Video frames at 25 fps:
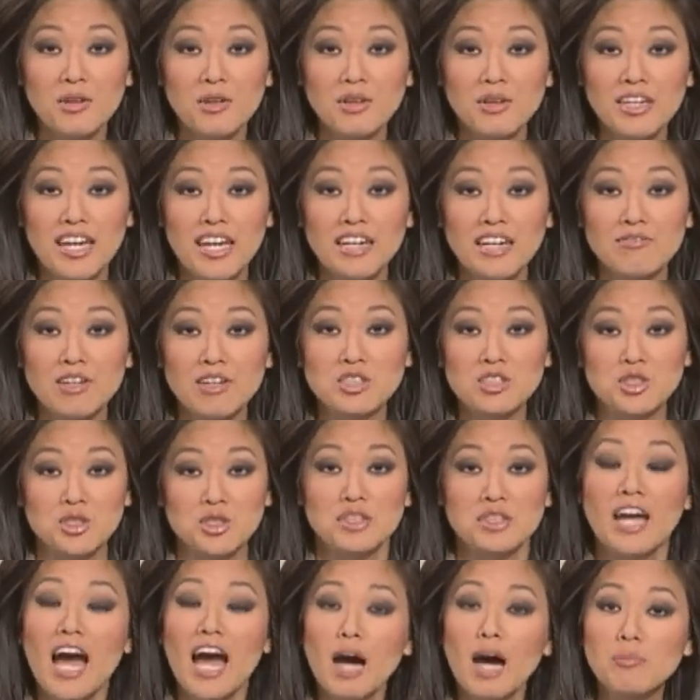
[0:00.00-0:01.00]
looking at
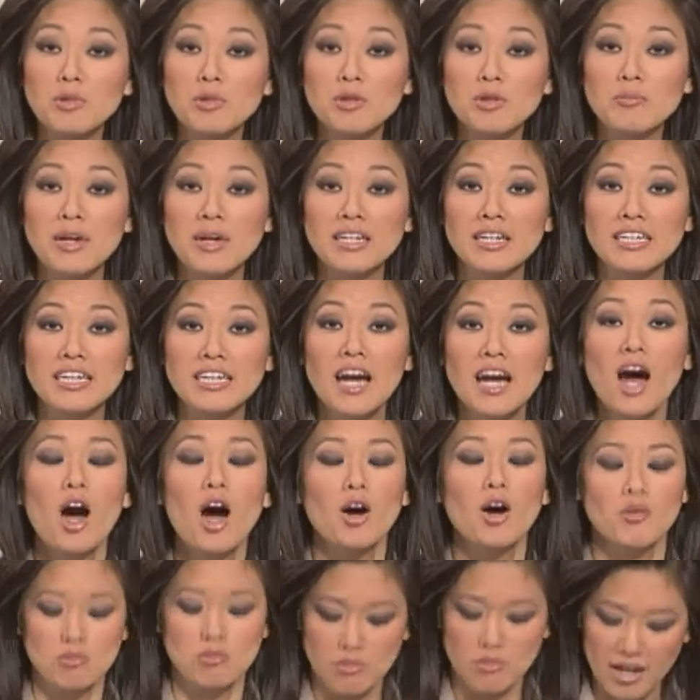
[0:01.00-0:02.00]
venture capital money
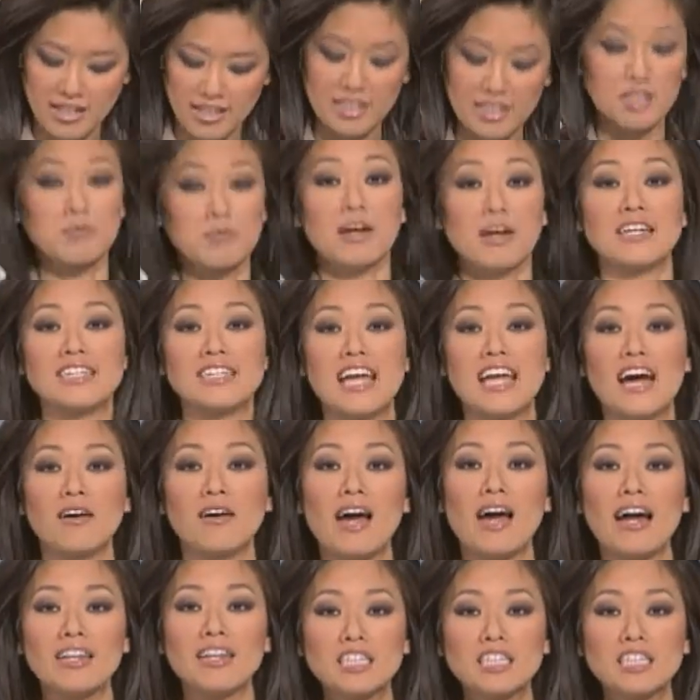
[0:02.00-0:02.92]
right here, right now.